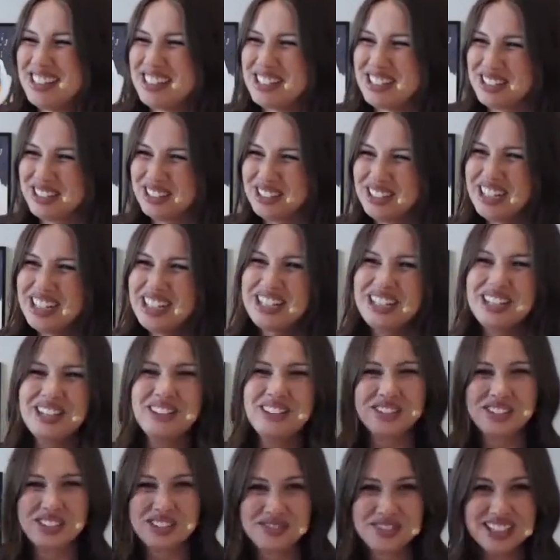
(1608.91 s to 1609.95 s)
So
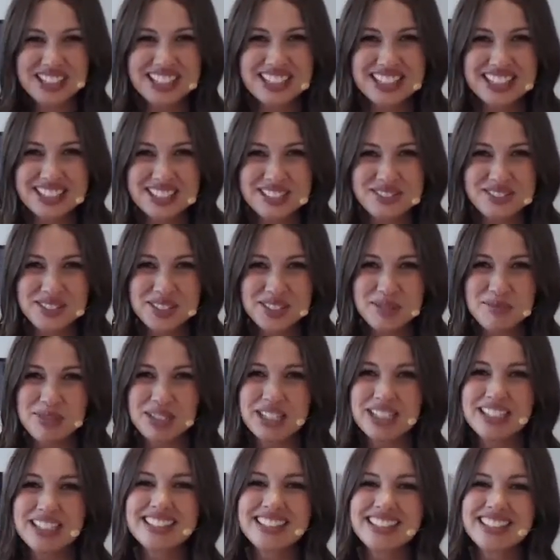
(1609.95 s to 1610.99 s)
if somebody has a different
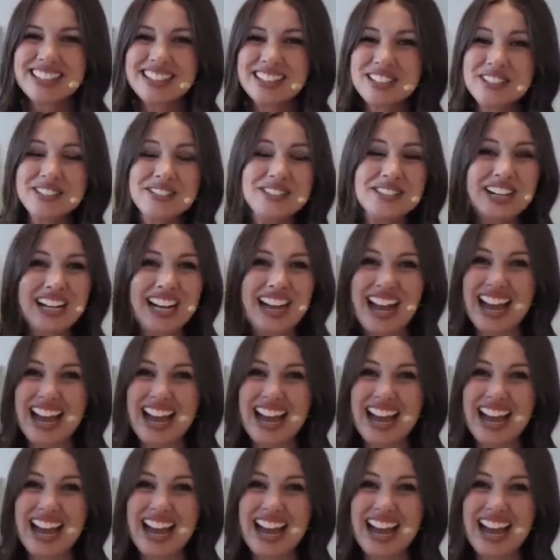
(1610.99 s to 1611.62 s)
opinion than you